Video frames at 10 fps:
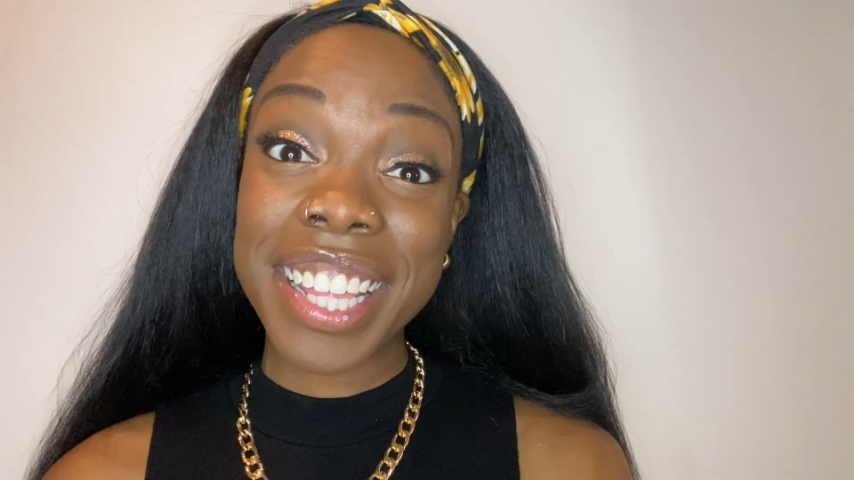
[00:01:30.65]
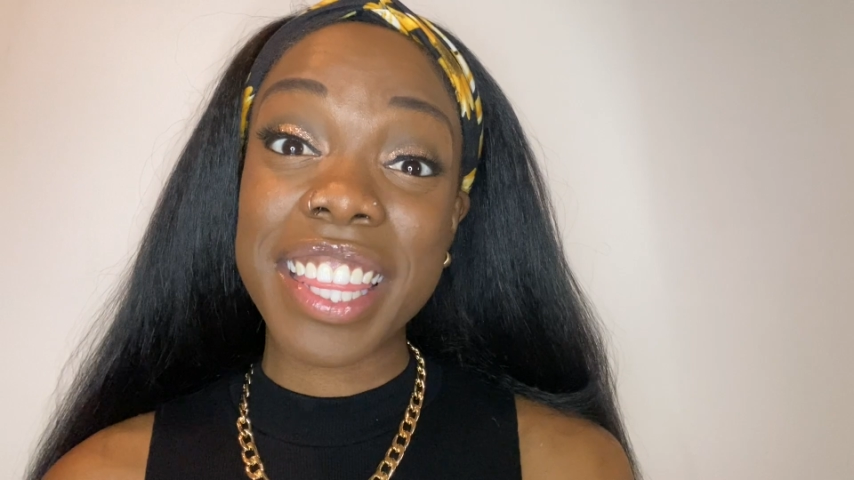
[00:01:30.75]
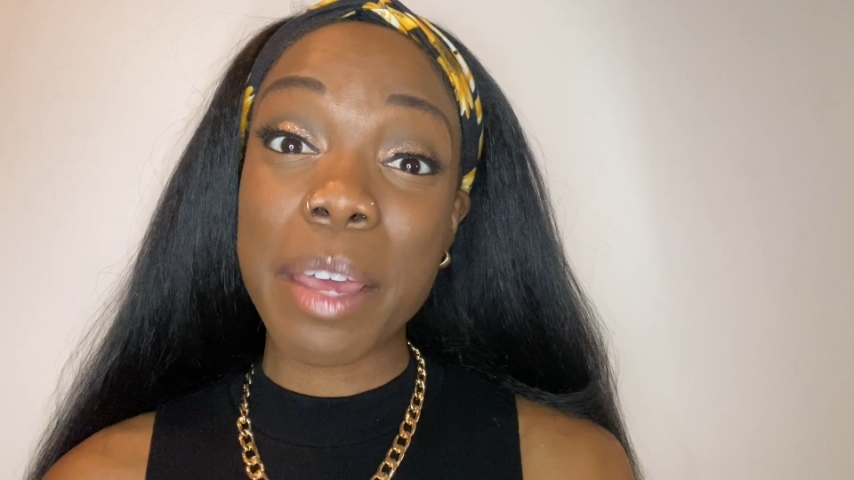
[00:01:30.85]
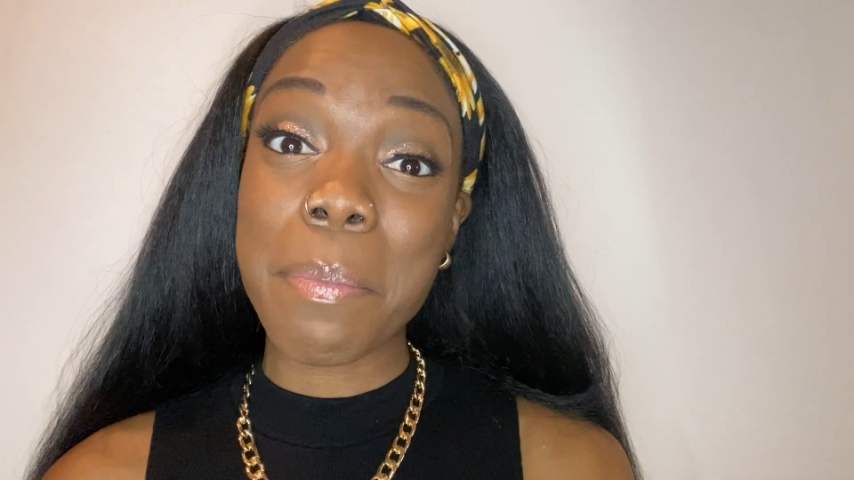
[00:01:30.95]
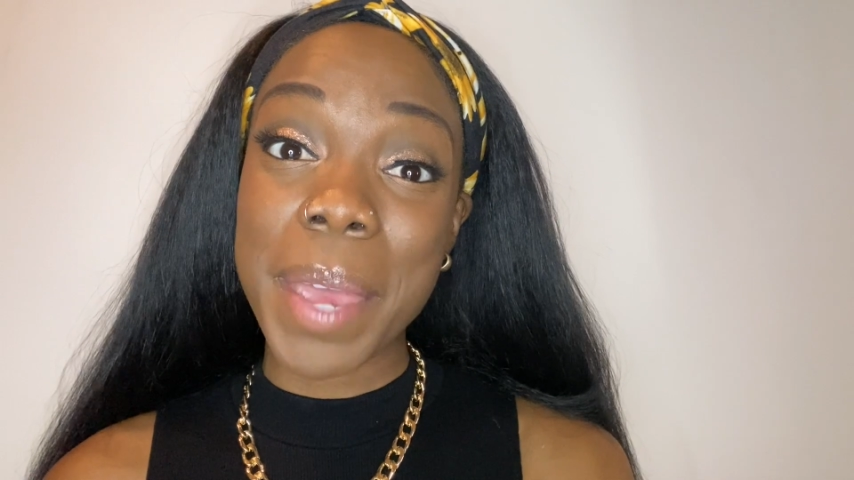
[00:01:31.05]

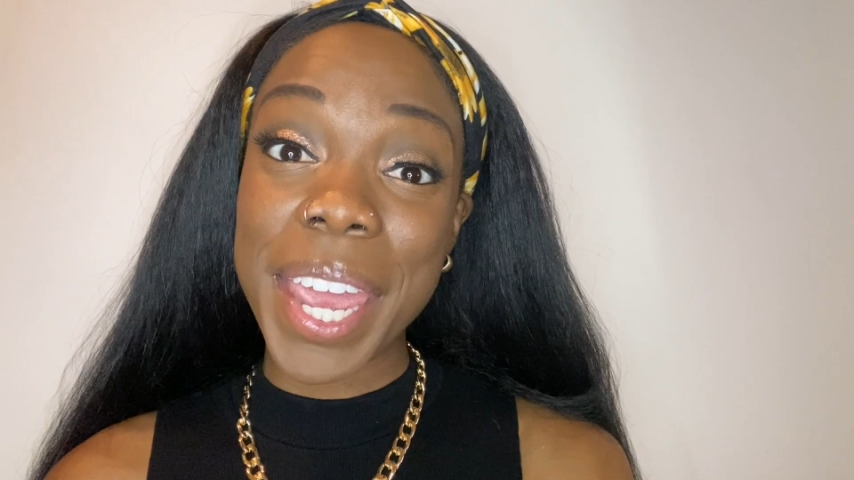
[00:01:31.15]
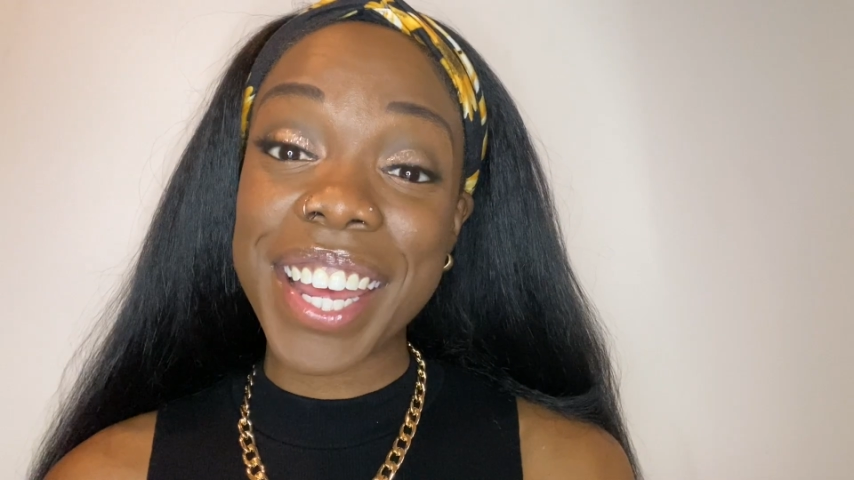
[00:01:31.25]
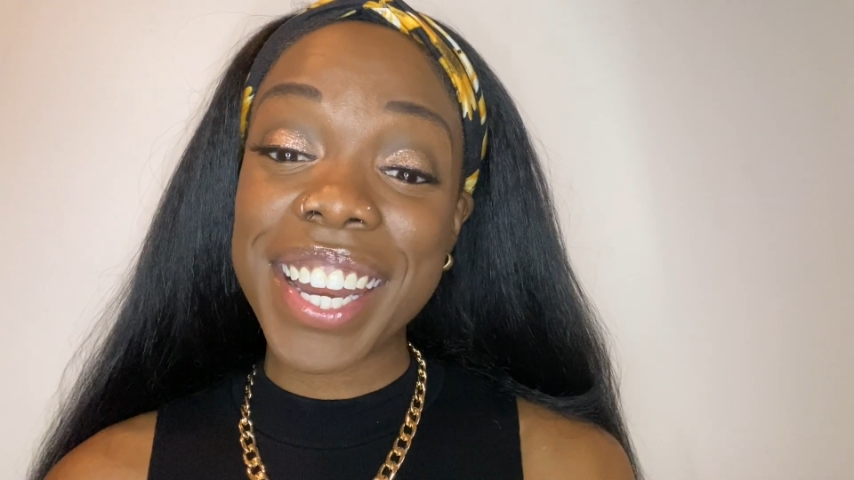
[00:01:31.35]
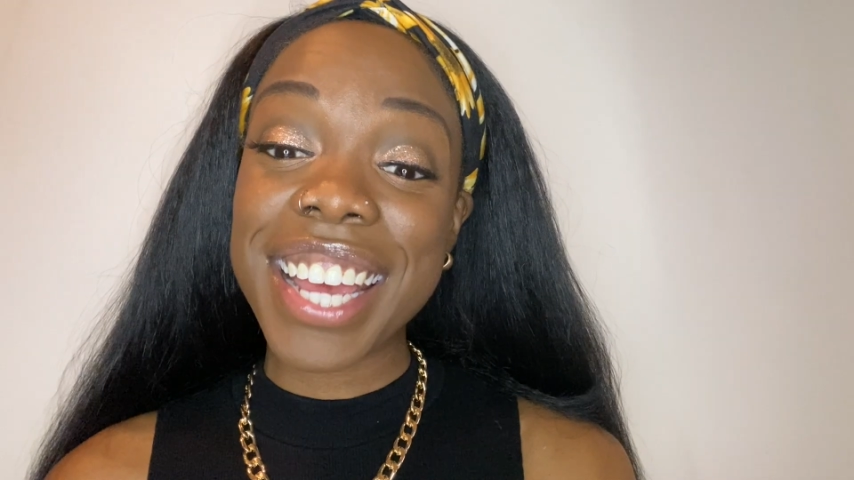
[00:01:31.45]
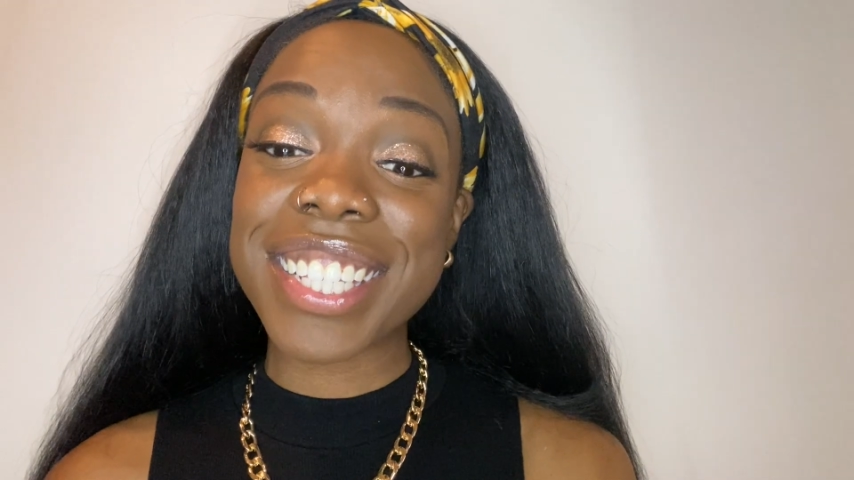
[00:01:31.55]
they
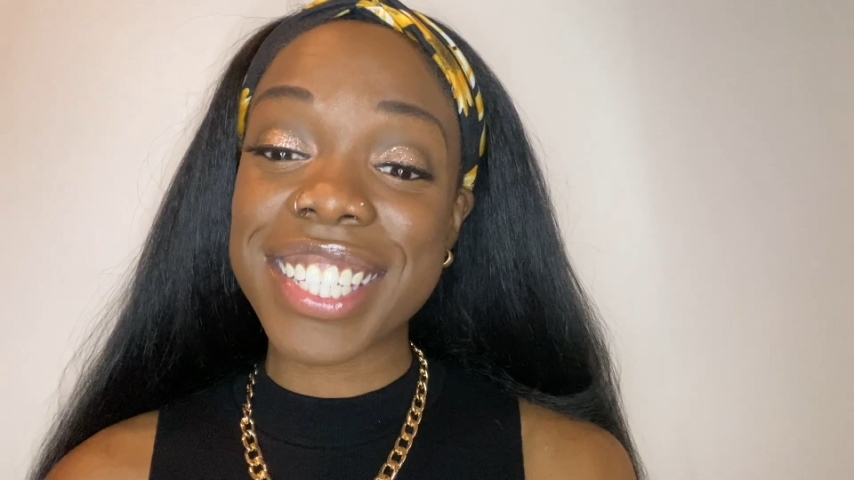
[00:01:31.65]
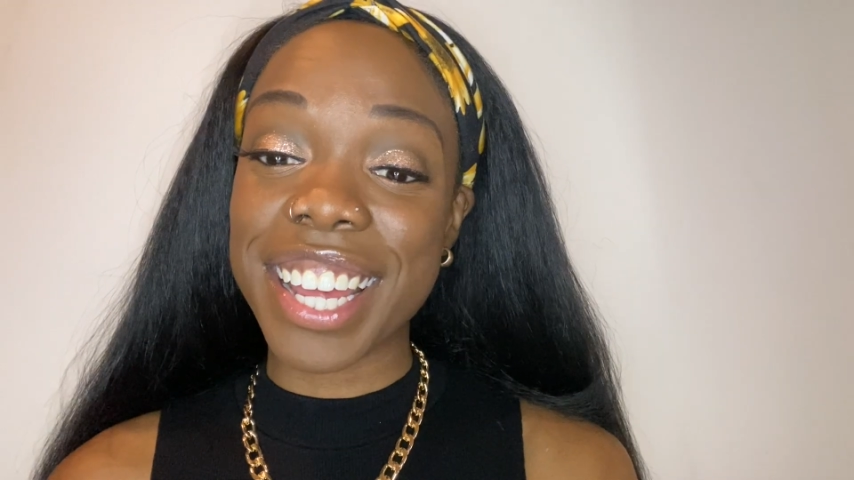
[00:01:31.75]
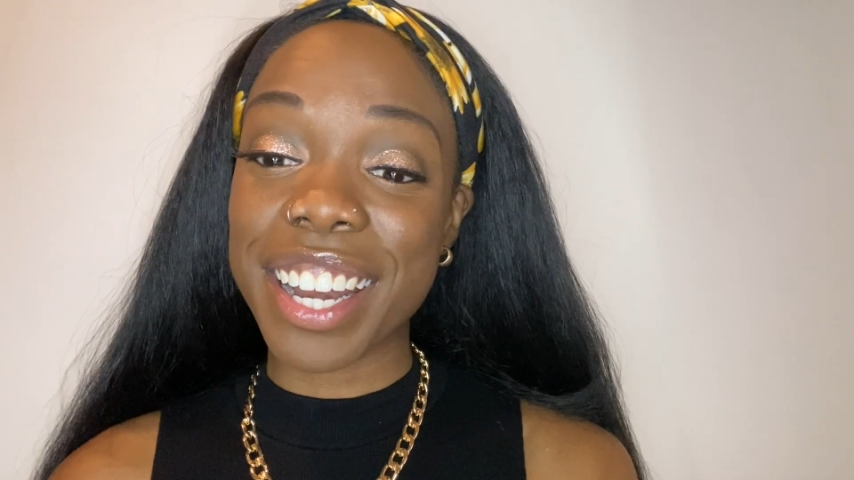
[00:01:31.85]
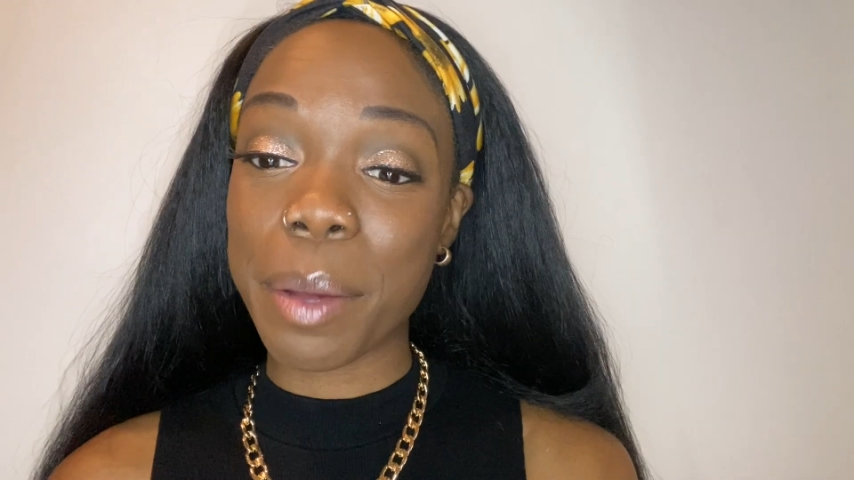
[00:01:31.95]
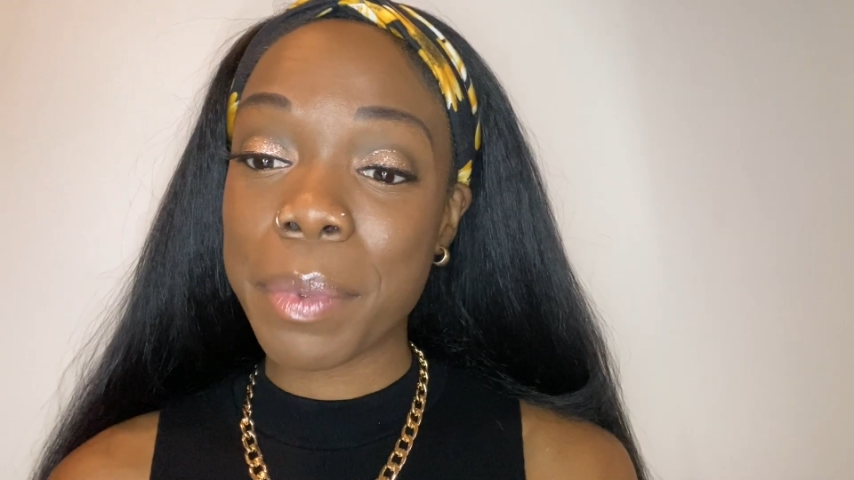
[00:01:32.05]
made and
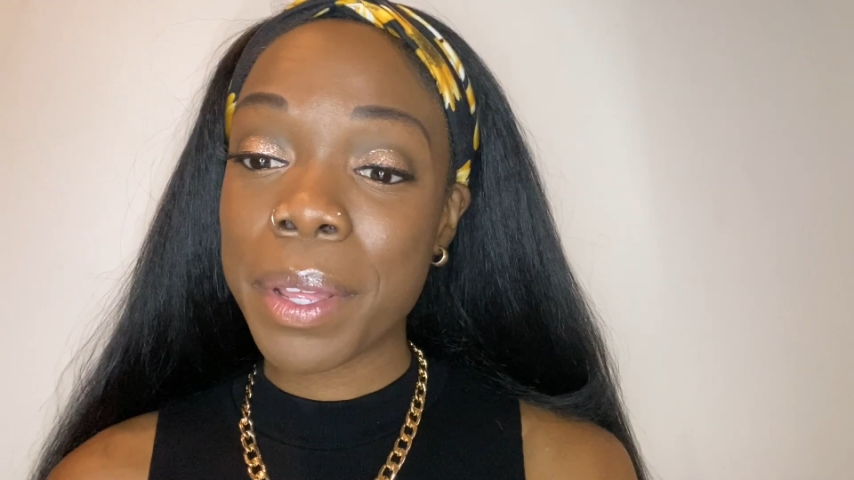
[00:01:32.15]
set up